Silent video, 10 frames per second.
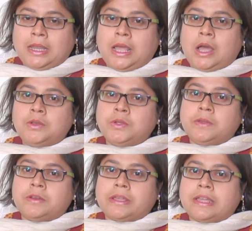Now, how do
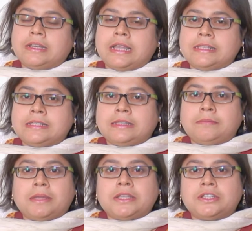we recognize that
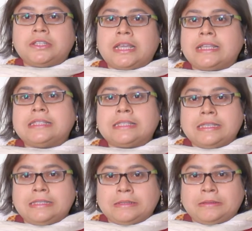the patient has
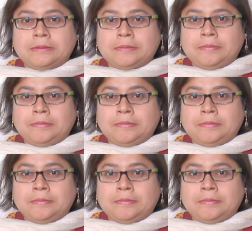seizure?